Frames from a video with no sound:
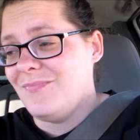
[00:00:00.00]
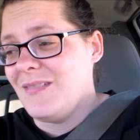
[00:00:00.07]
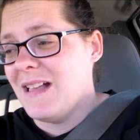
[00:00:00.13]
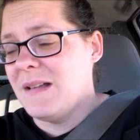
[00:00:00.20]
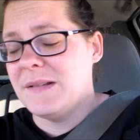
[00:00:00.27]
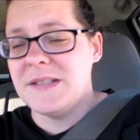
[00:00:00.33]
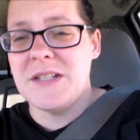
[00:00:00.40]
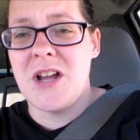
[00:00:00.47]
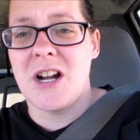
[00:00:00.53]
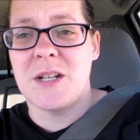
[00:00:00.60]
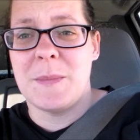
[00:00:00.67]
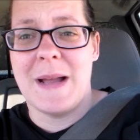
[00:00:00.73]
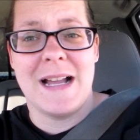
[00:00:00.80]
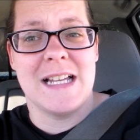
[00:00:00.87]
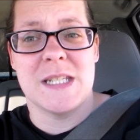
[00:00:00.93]
I'll talk to
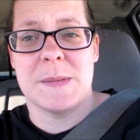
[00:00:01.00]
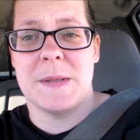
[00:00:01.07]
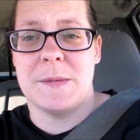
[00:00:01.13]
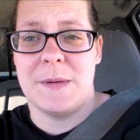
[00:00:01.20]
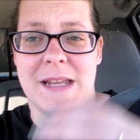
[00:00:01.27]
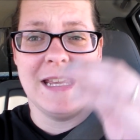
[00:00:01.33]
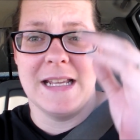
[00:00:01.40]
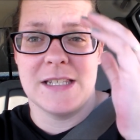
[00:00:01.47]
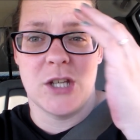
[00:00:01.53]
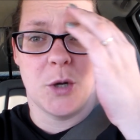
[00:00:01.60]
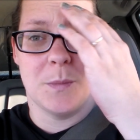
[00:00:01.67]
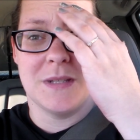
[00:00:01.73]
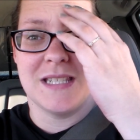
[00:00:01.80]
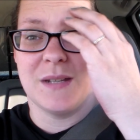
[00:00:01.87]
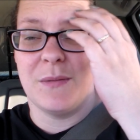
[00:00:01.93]
my husband when he gets
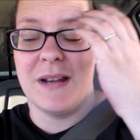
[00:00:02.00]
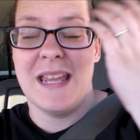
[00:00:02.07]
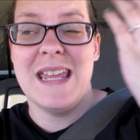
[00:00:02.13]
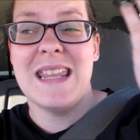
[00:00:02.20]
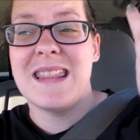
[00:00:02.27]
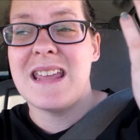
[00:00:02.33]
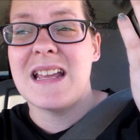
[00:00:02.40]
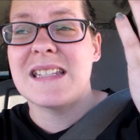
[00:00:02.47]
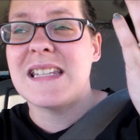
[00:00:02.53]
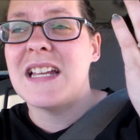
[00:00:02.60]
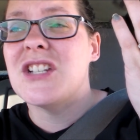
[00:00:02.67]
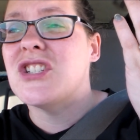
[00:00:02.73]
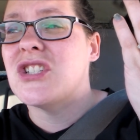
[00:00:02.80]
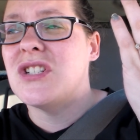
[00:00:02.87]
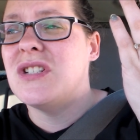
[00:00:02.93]
home and see what he thinks I
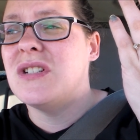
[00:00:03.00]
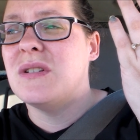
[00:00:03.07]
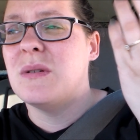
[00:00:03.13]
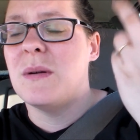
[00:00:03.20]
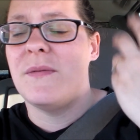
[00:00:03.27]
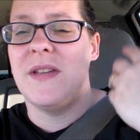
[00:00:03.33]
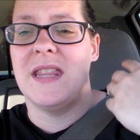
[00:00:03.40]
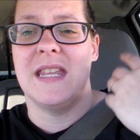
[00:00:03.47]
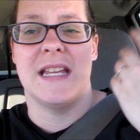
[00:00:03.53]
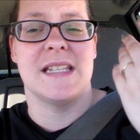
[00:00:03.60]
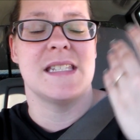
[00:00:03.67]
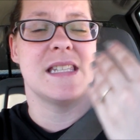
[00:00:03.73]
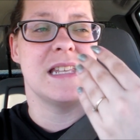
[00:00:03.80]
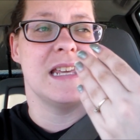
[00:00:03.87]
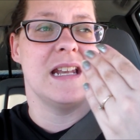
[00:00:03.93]
should do, if he thinks
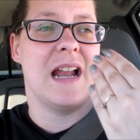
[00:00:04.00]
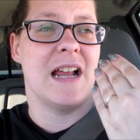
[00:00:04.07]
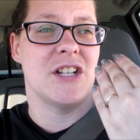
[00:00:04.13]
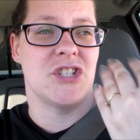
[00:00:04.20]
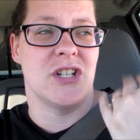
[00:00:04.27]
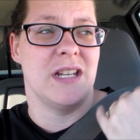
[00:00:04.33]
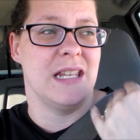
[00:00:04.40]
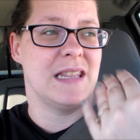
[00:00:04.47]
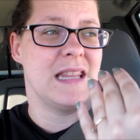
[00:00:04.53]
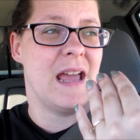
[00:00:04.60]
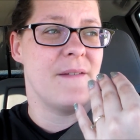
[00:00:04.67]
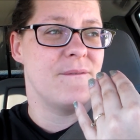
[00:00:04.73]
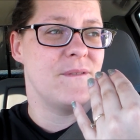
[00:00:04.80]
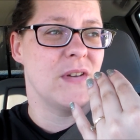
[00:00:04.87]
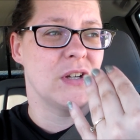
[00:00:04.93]
that I should get
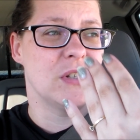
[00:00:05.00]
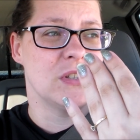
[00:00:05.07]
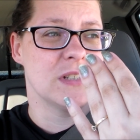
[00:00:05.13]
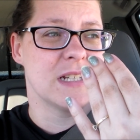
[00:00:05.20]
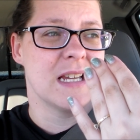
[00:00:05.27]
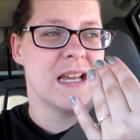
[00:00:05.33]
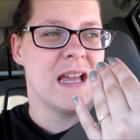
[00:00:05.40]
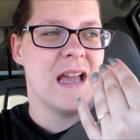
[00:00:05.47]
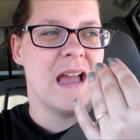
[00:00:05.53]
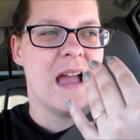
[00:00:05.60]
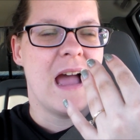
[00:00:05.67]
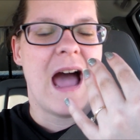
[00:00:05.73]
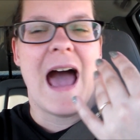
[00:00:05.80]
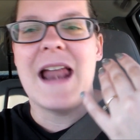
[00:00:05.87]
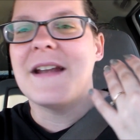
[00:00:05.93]
that filled.
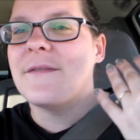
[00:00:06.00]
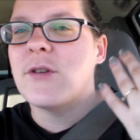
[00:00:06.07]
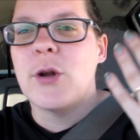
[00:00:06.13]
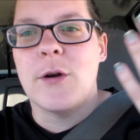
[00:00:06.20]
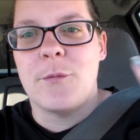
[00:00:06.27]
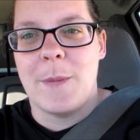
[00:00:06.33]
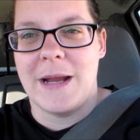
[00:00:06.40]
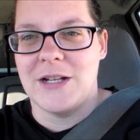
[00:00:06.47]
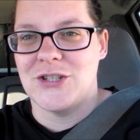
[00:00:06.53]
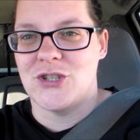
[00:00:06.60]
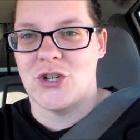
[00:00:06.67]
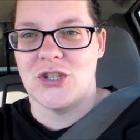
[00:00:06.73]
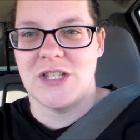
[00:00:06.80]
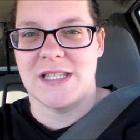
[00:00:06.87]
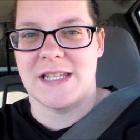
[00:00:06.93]
I don't even know if my
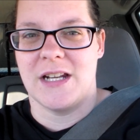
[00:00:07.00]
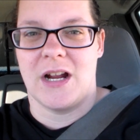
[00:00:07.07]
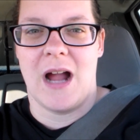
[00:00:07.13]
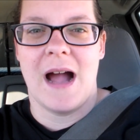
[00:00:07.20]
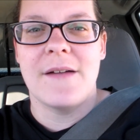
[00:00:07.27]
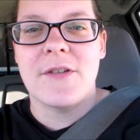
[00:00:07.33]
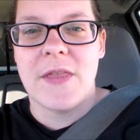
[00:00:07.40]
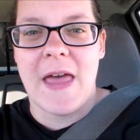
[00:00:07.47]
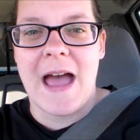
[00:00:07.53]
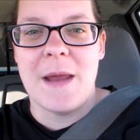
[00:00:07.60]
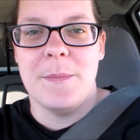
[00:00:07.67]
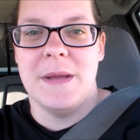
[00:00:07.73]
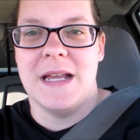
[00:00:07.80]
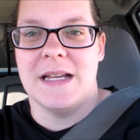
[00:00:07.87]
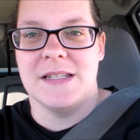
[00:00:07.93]
insurance is going to cover that
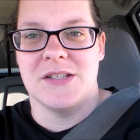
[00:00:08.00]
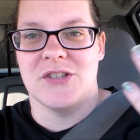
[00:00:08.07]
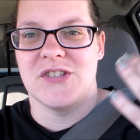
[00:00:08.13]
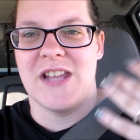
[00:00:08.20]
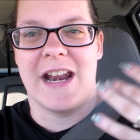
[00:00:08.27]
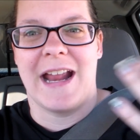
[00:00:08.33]
because there's not